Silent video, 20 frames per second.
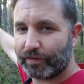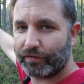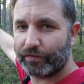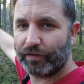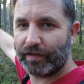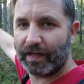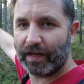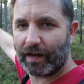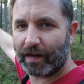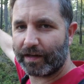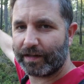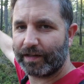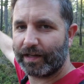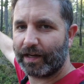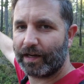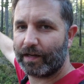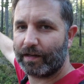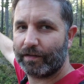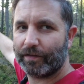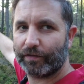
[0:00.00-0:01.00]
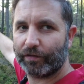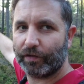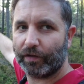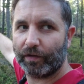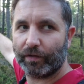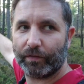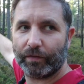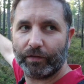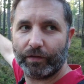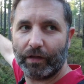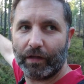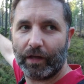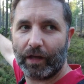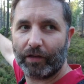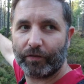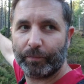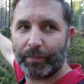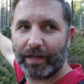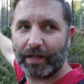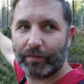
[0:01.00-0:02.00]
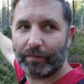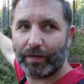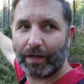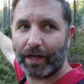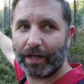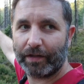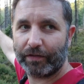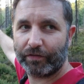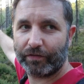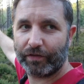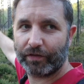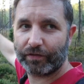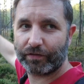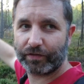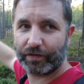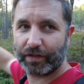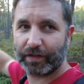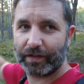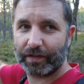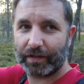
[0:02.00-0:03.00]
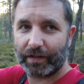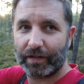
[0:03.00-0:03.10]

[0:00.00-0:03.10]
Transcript: the tree line there. So the last bit of light is just